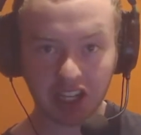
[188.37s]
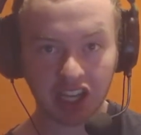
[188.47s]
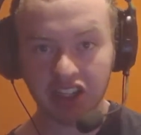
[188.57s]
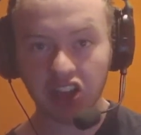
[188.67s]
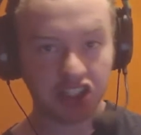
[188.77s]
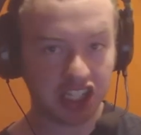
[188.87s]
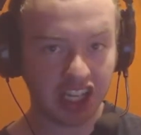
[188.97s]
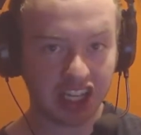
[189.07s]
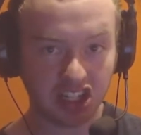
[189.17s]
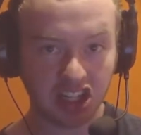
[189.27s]
another
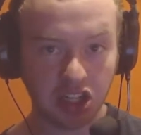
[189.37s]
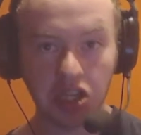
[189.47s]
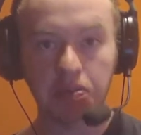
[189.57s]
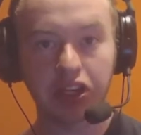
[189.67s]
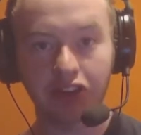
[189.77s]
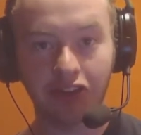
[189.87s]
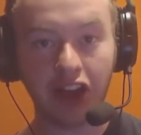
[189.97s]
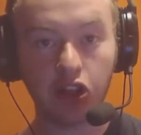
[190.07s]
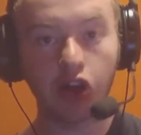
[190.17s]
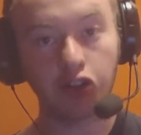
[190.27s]
connection be a
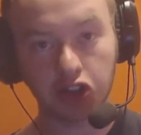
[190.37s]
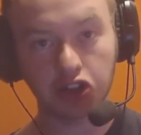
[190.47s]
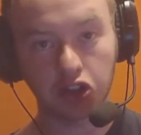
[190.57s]
failover.